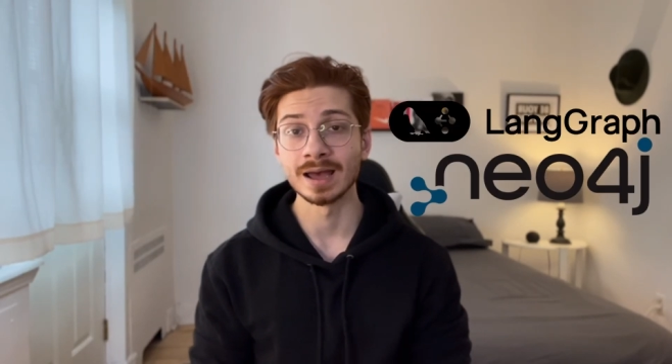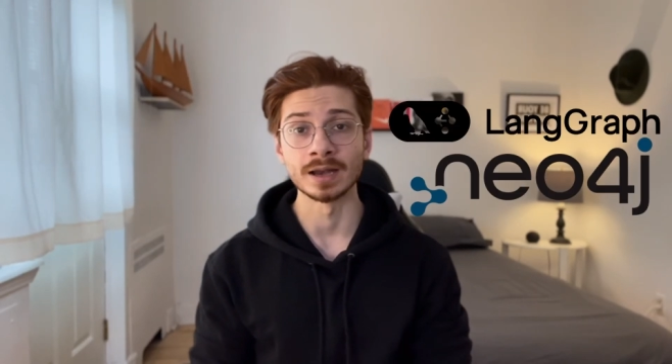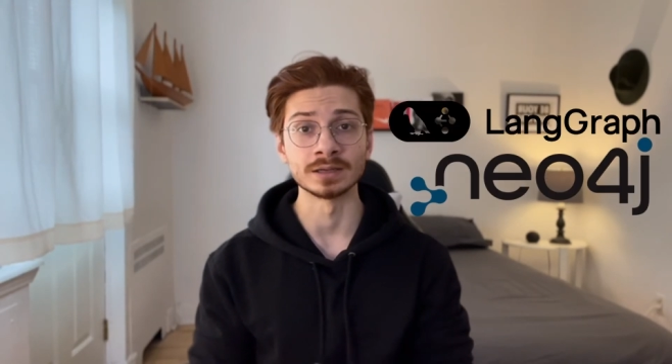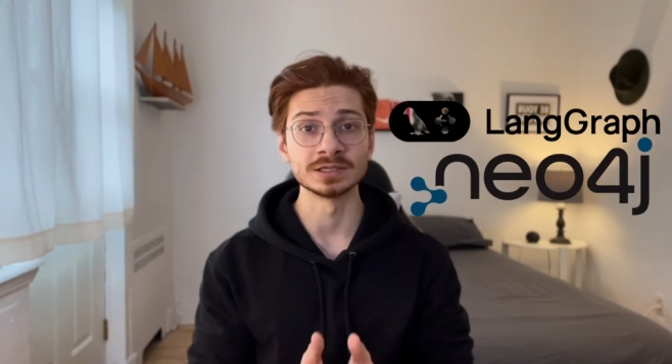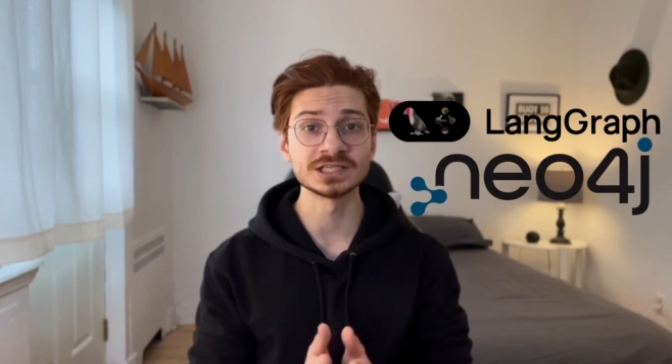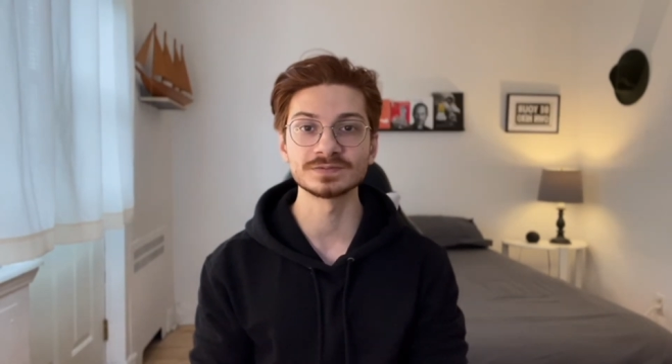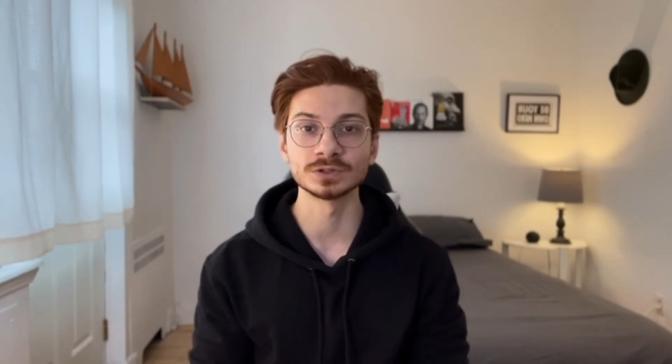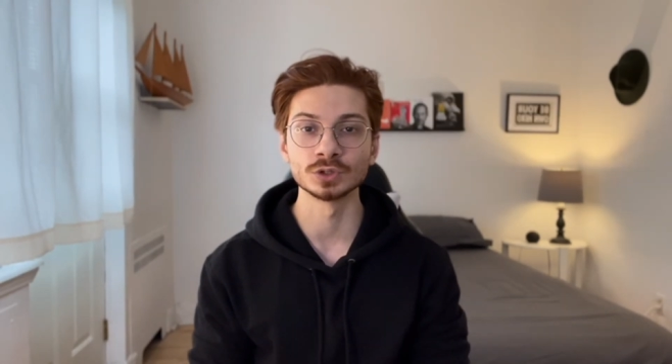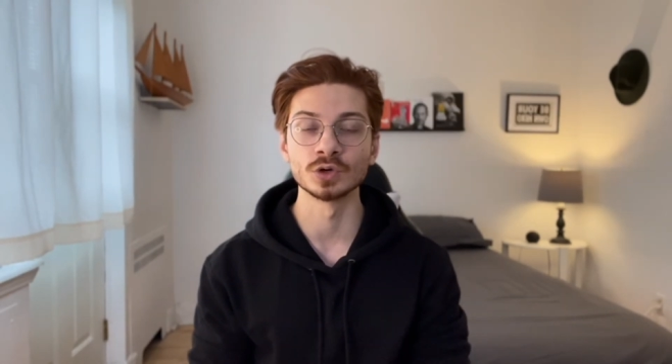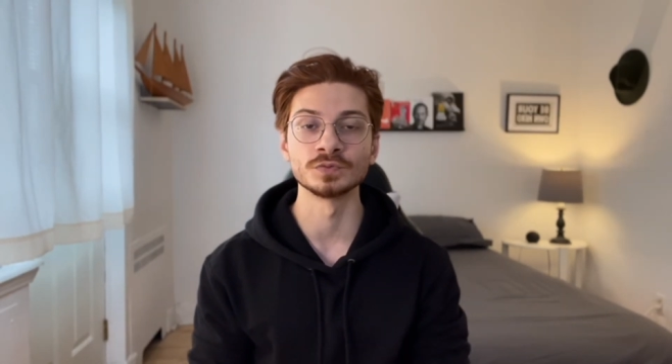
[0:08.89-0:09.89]
and in this
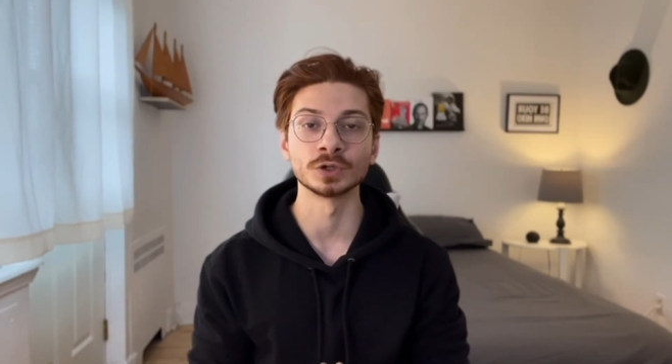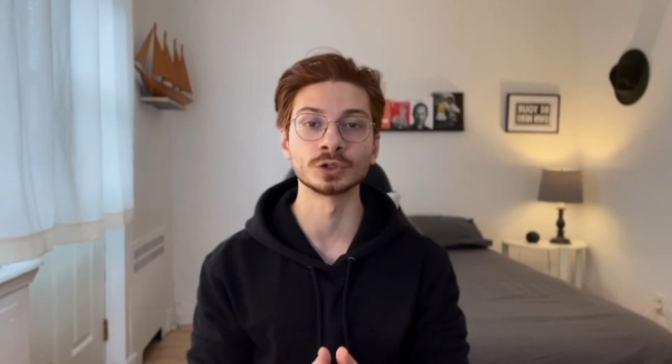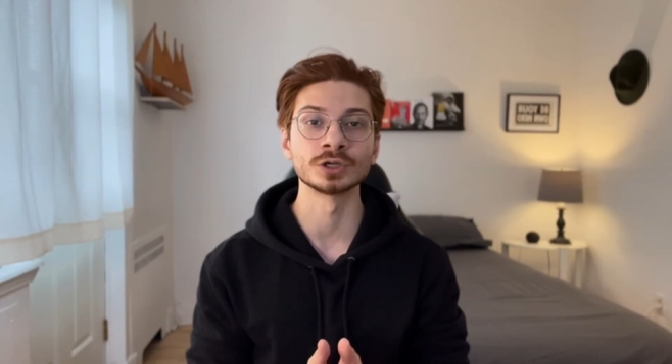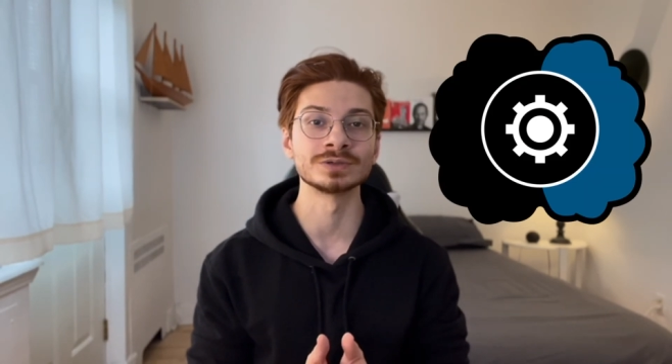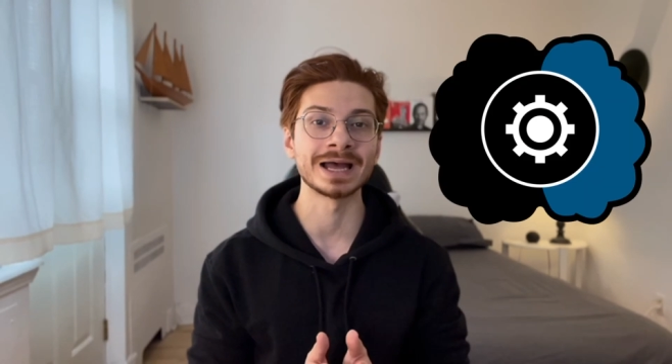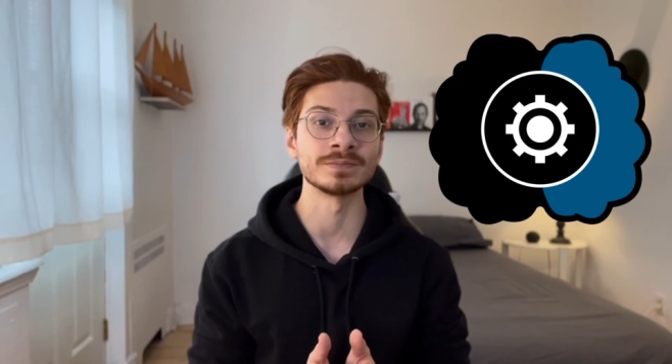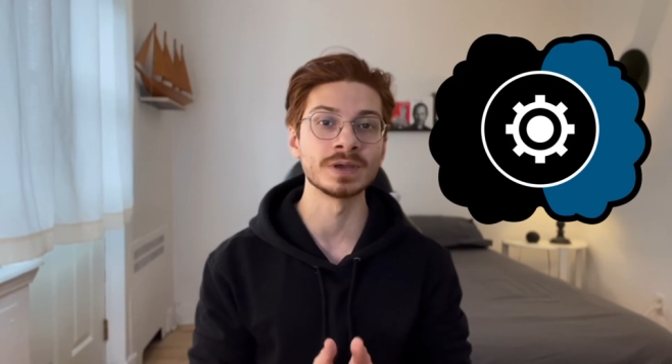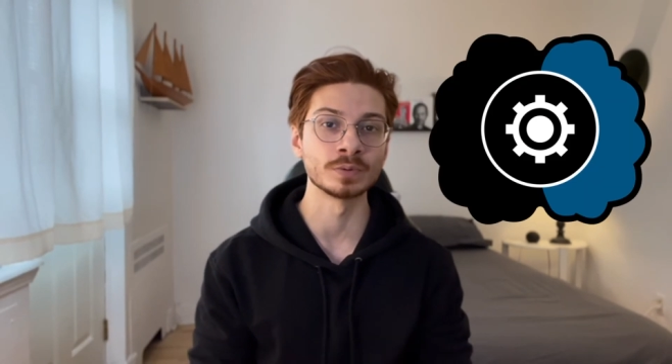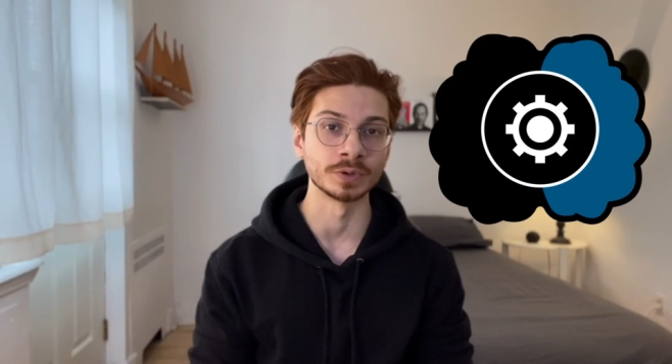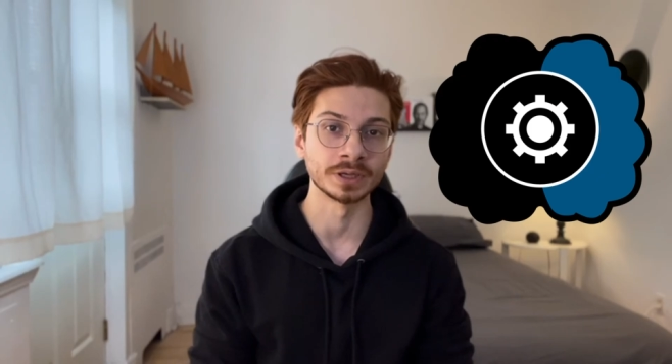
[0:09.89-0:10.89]
video we are going to add
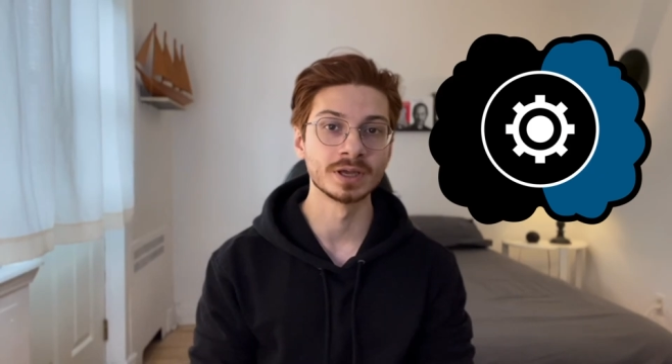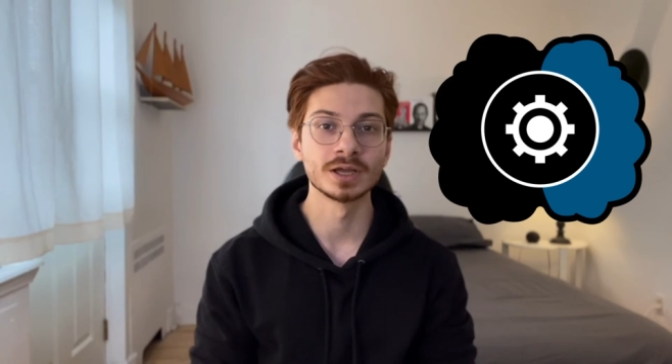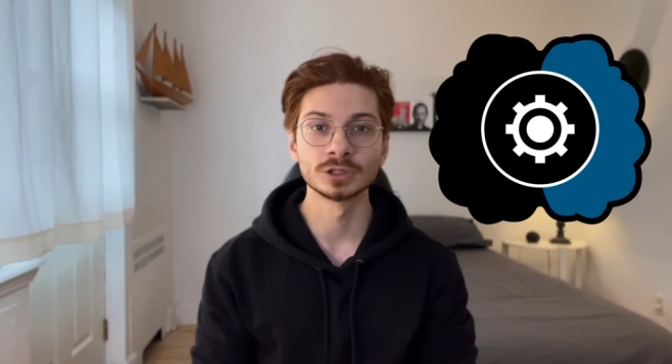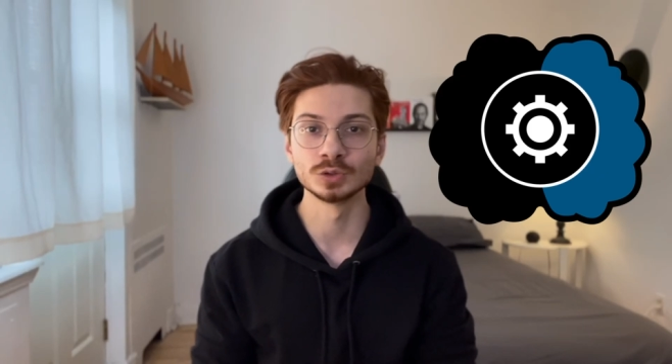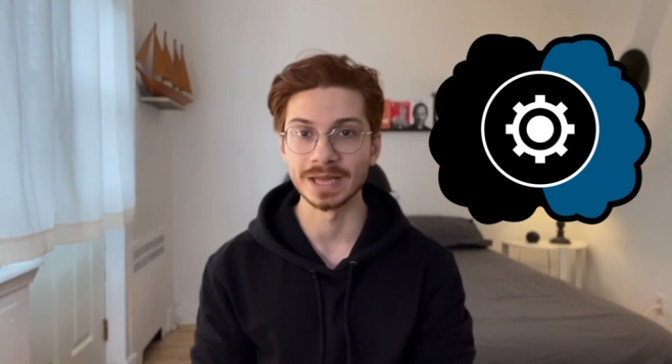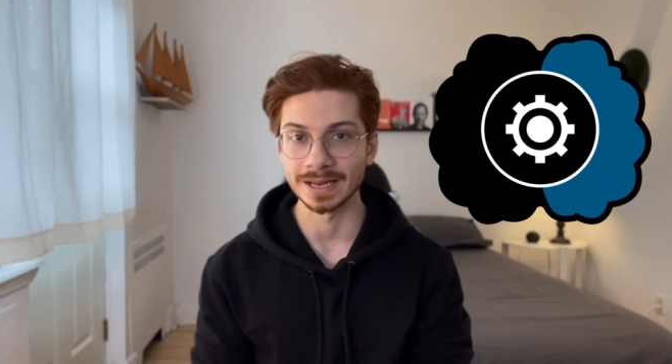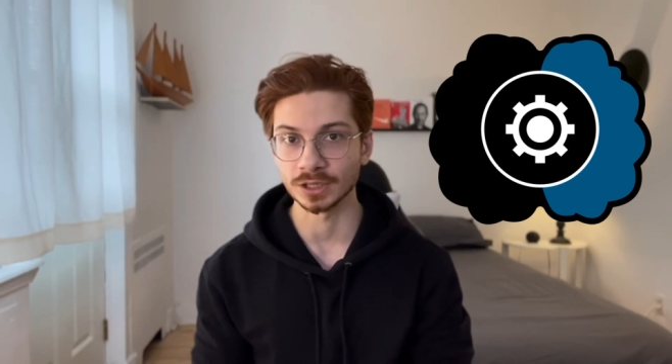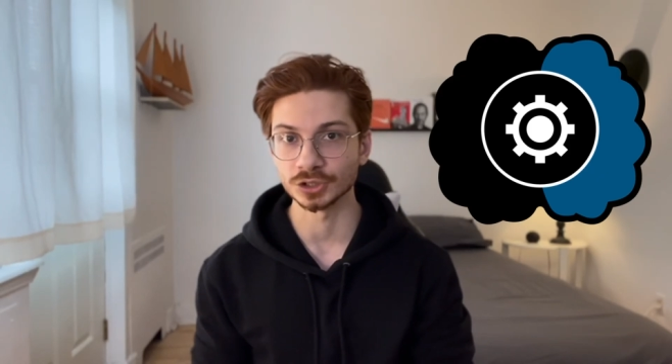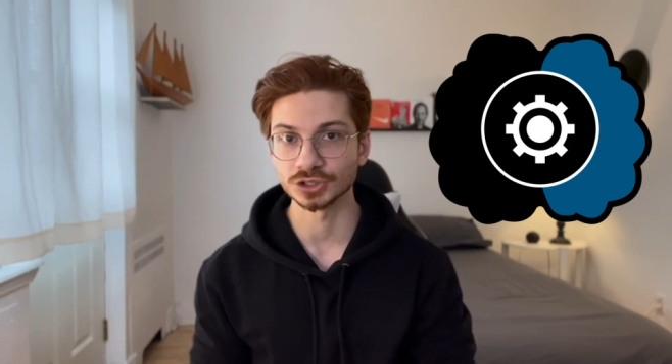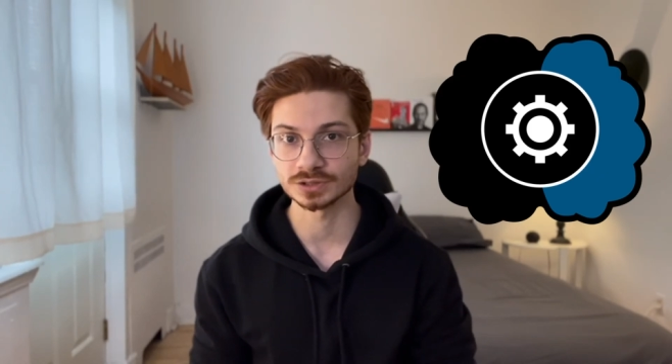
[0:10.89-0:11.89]
memory to
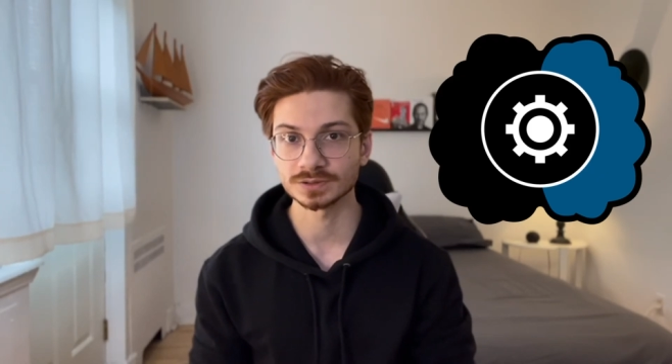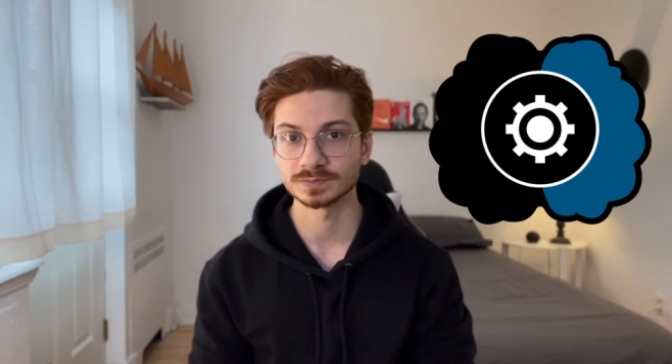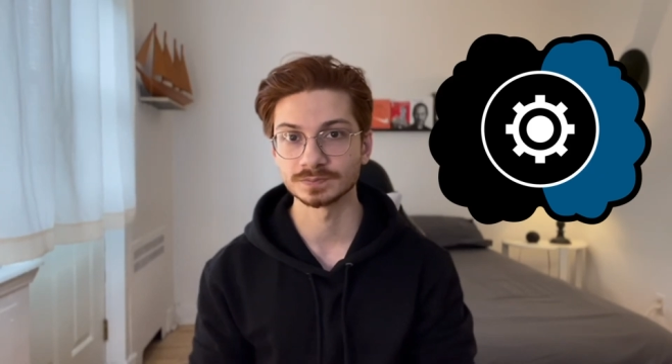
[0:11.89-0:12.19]
that agent.